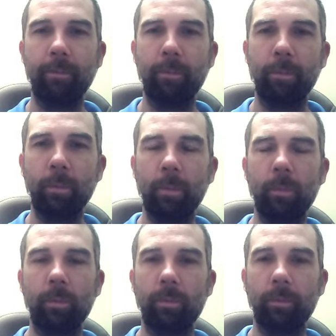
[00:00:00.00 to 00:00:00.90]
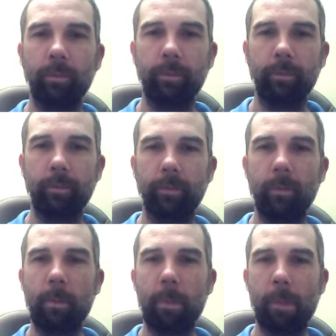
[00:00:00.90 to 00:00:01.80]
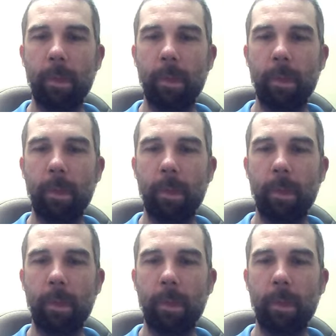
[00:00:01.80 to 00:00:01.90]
Fucking evidence room. I keep a